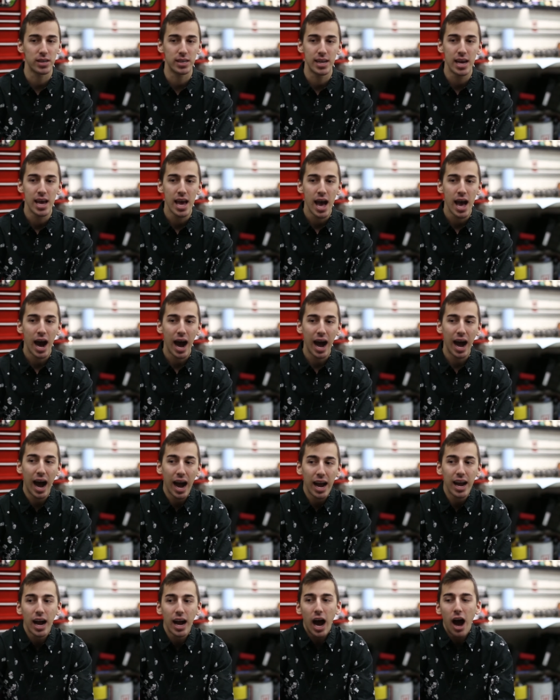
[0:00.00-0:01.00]
and
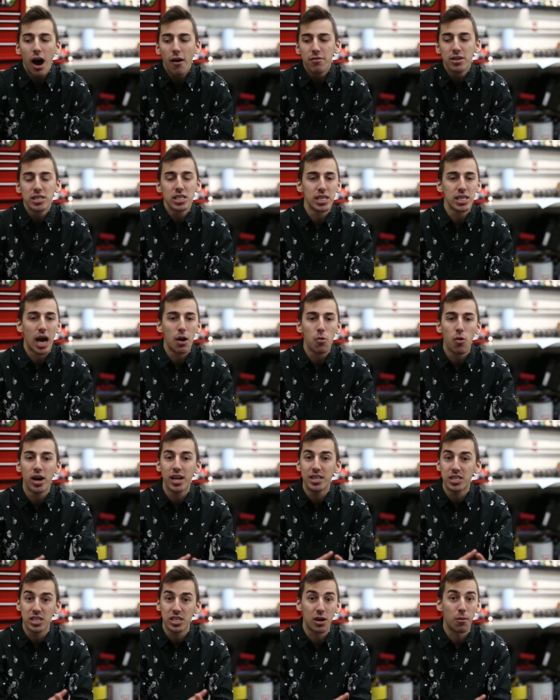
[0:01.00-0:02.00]
I, obviously I
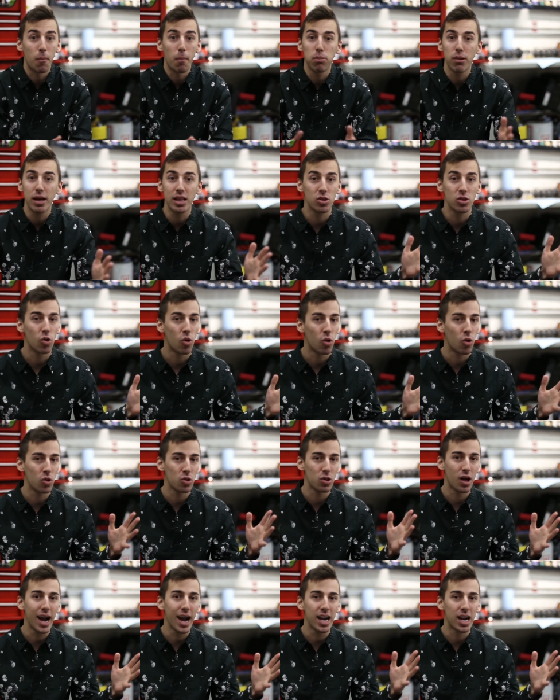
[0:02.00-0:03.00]
wanted to complete the
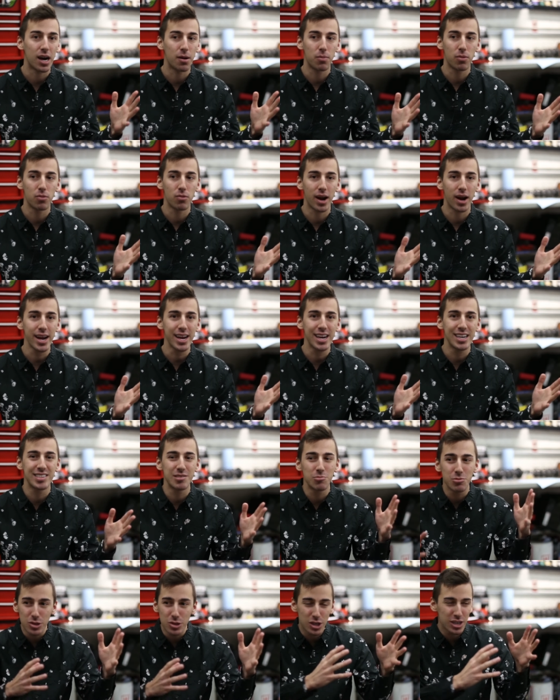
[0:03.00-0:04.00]
whole lineup, right? Because
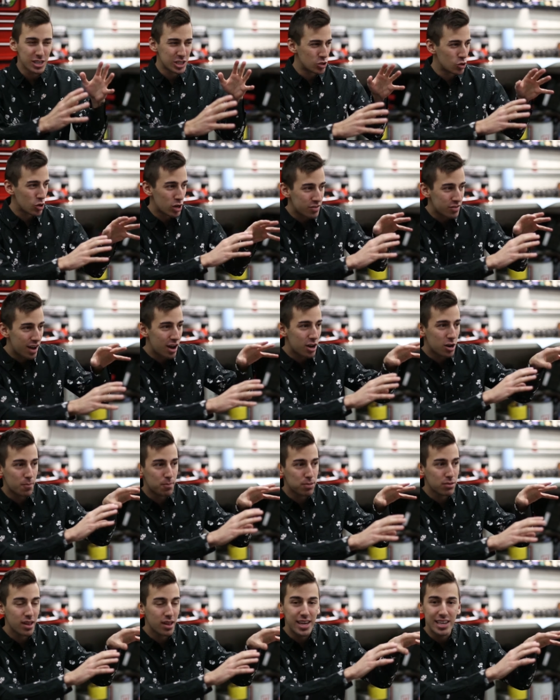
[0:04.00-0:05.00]
it would look sort of out
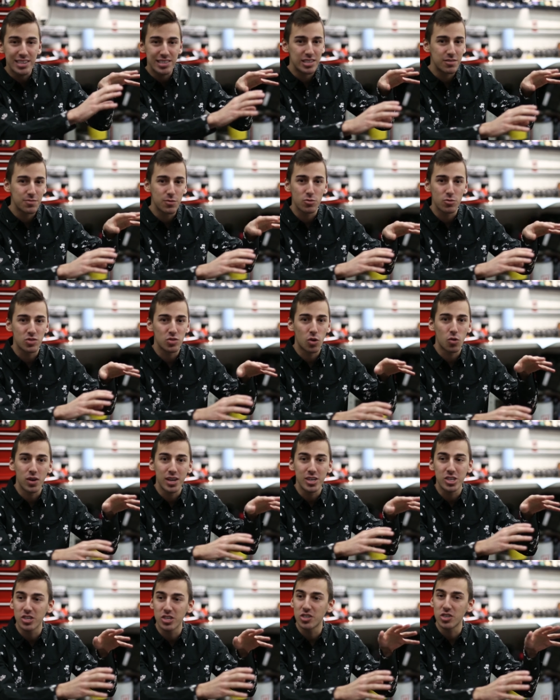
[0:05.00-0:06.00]
of place if it was
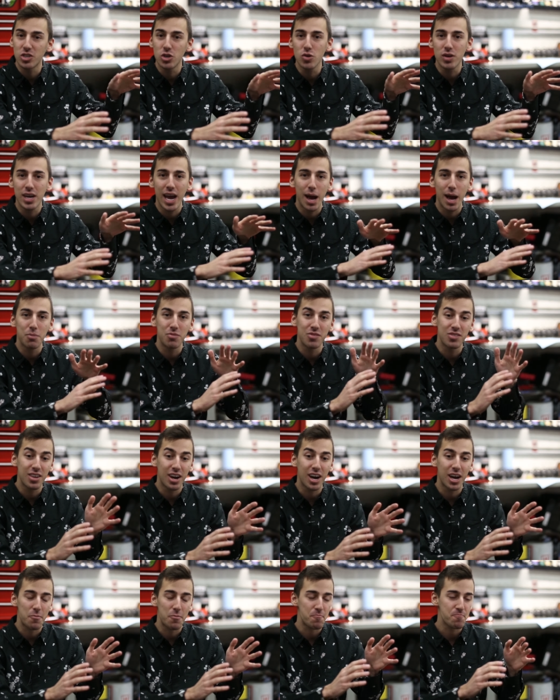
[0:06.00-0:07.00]
only just two caps
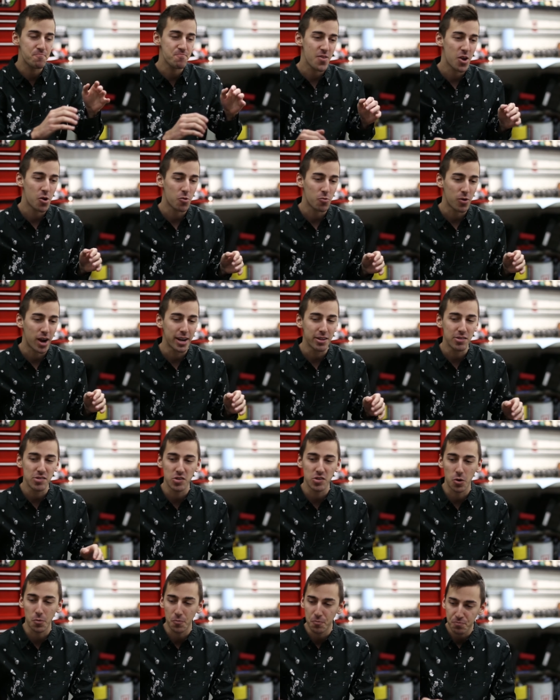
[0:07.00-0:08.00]
done, right?
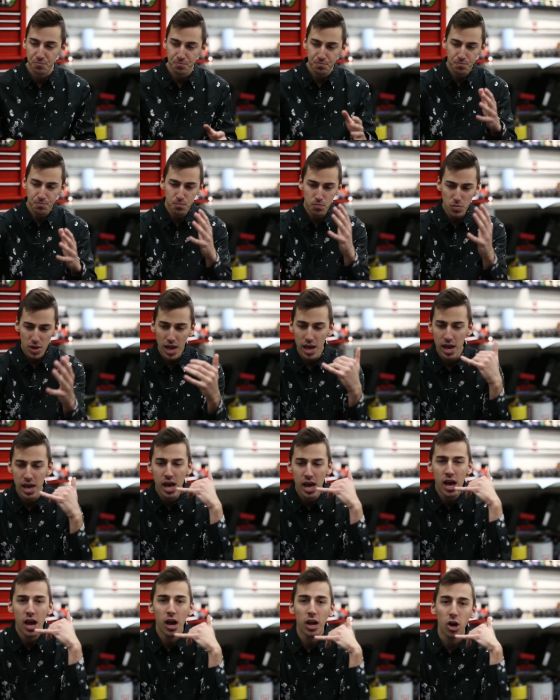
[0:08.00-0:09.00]
So
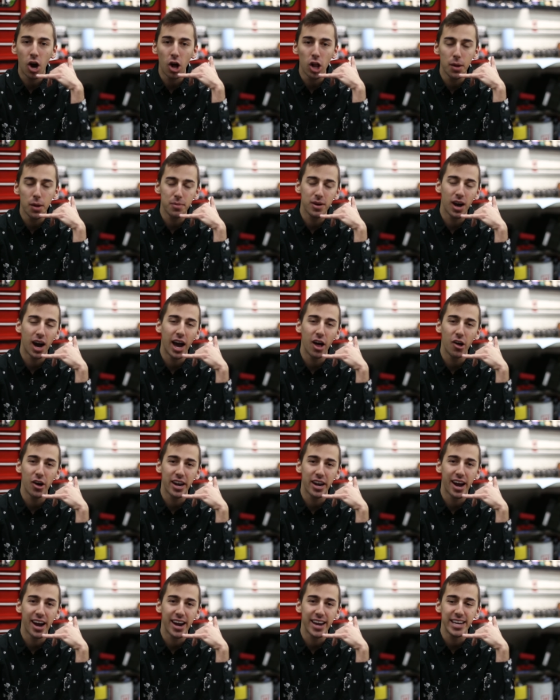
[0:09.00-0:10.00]
call up Kyle
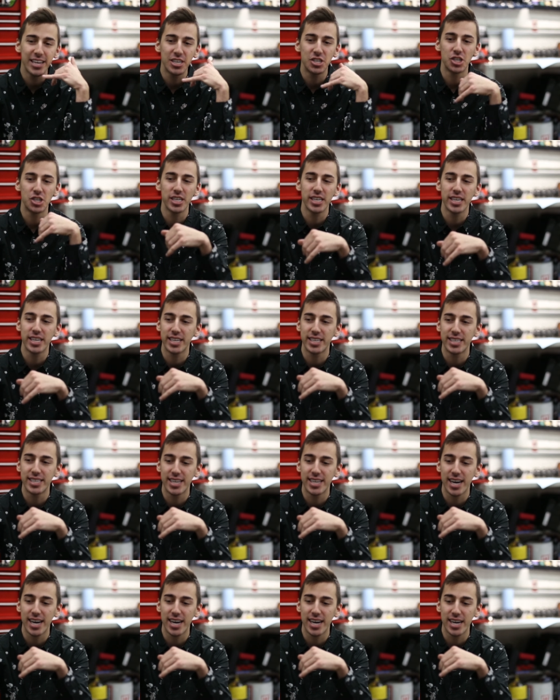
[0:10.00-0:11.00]
at I A G,
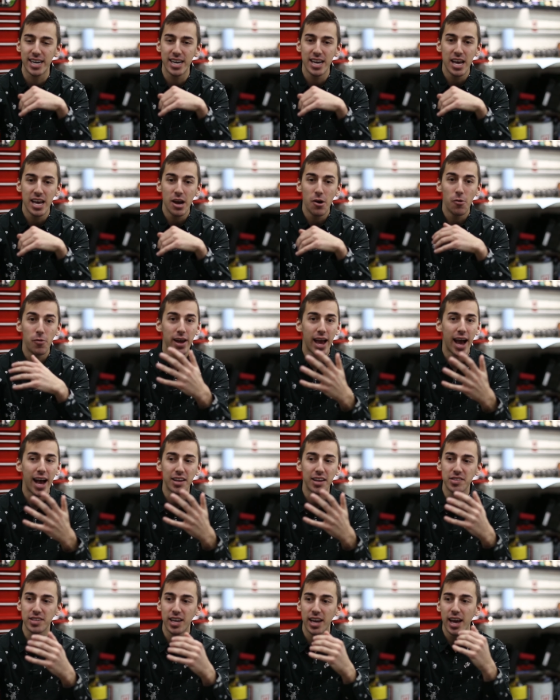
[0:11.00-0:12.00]
and uh, we
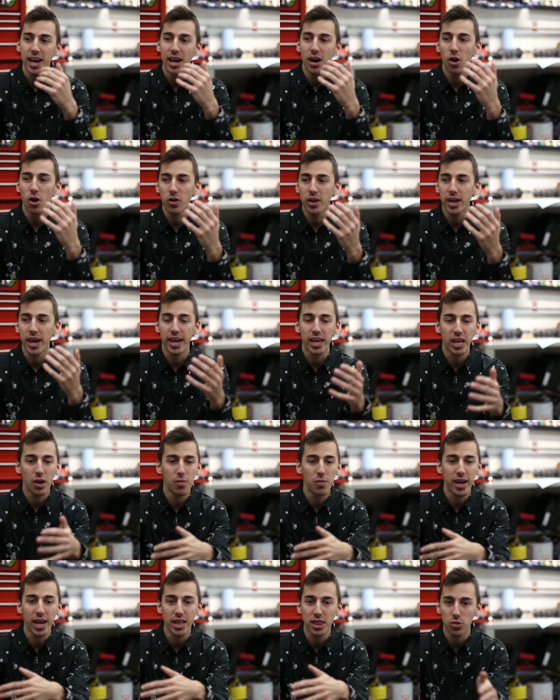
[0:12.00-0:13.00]
ask, okay,
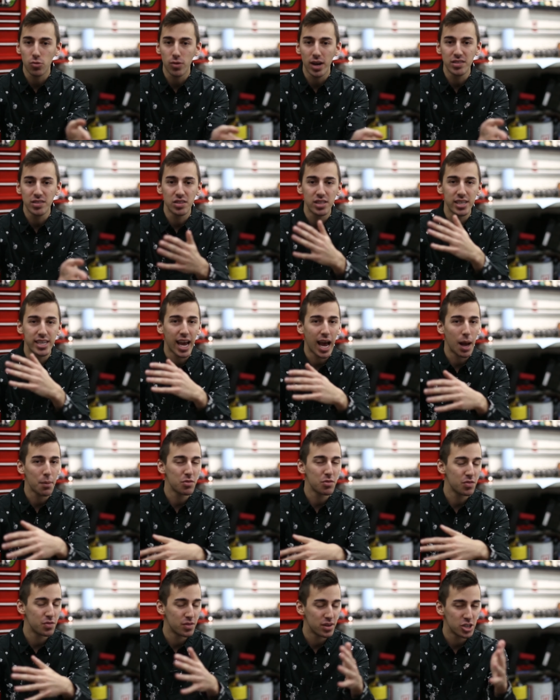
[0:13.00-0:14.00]
can we get the rest of the
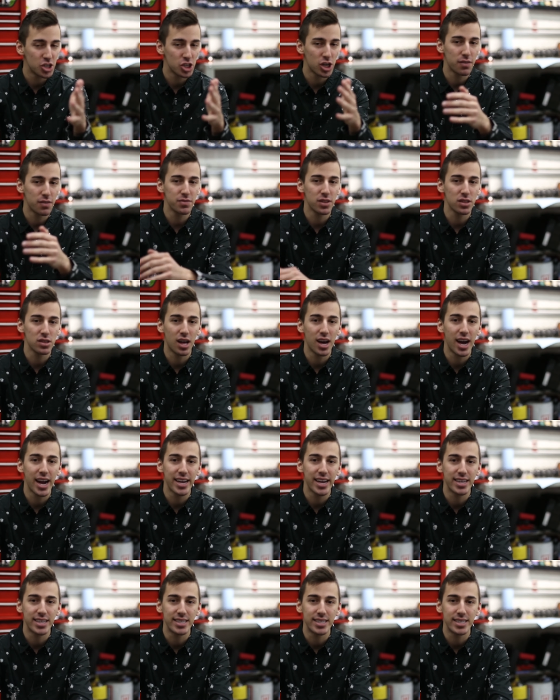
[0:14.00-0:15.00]
caps finish off the
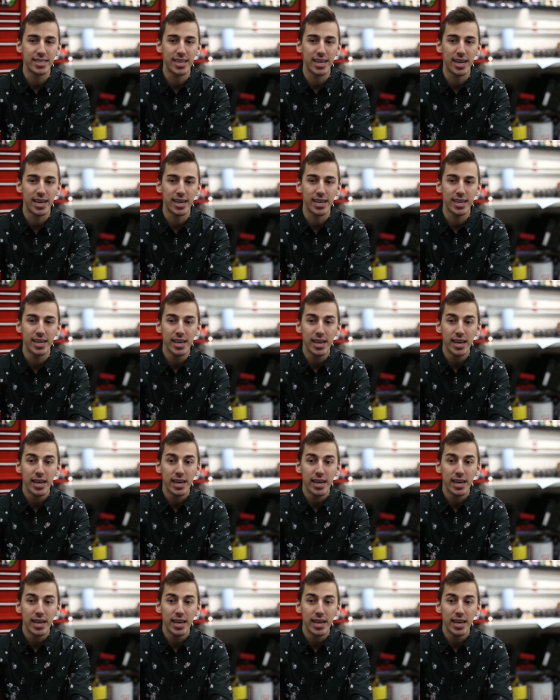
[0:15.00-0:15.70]
line? And uh,